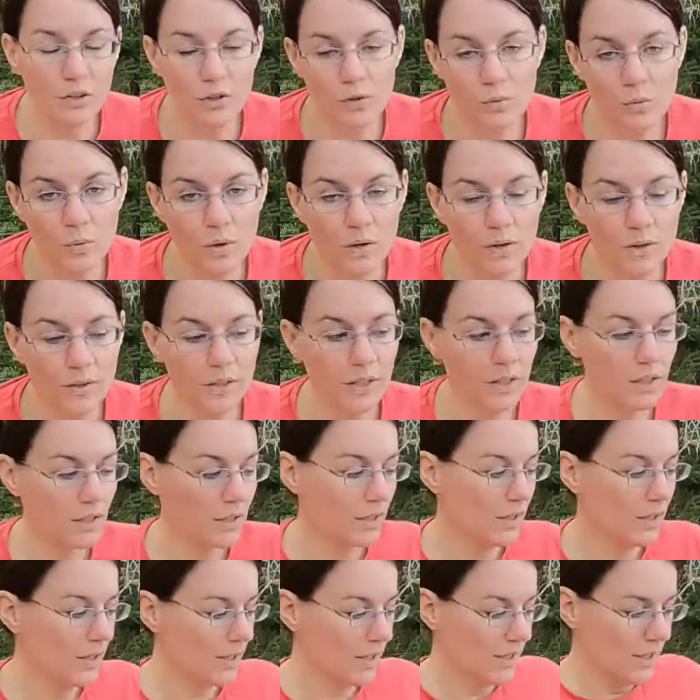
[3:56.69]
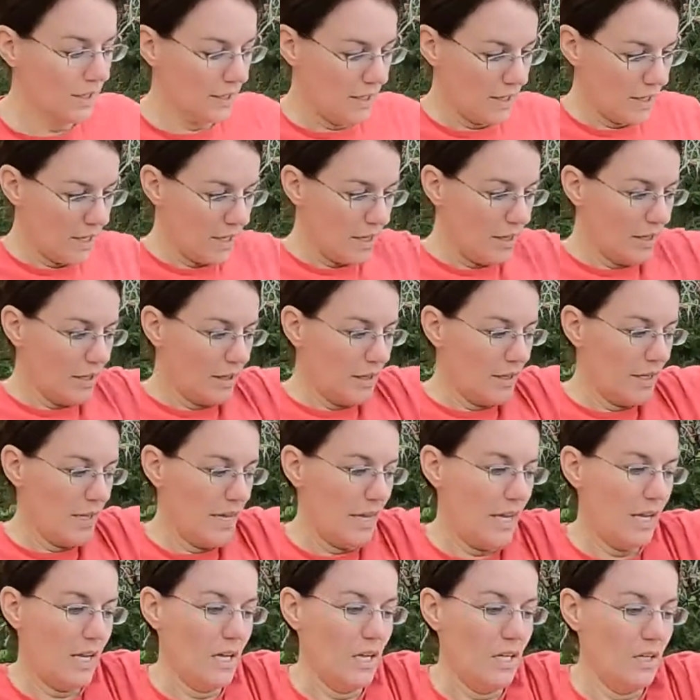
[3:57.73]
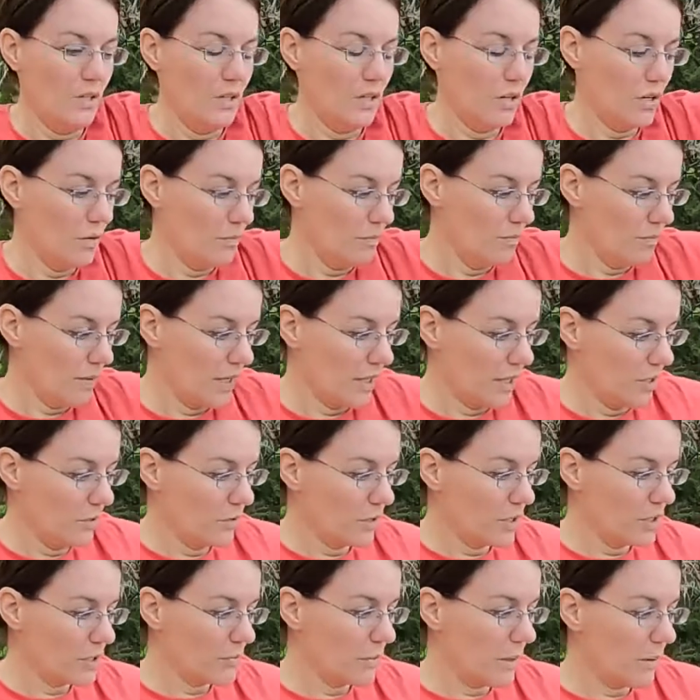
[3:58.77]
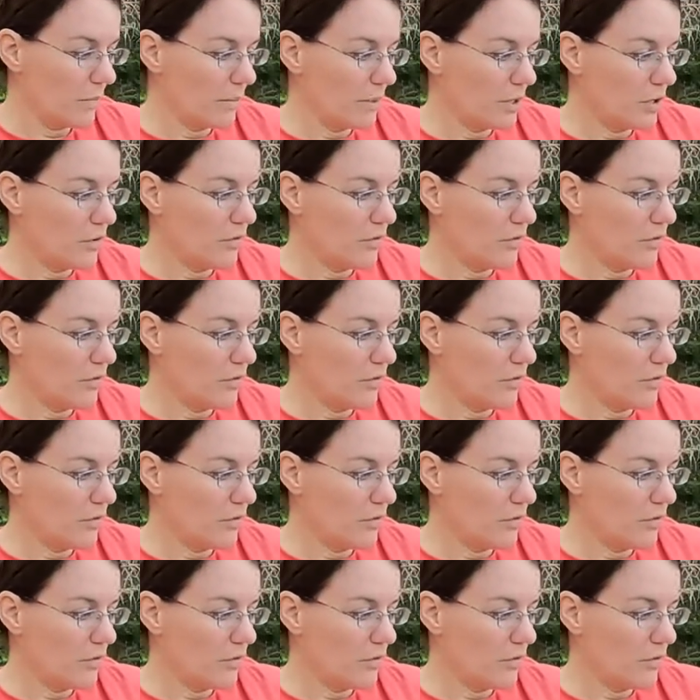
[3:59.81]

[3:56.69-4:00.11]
good quality. And my yolk is probably